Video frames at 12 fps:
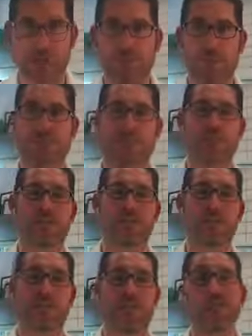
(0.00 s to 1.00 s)
because
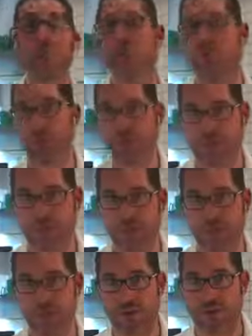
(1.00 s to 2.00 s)
in the divorce
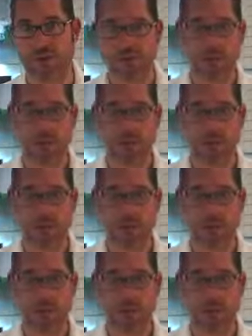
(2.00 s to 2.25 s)
scenario,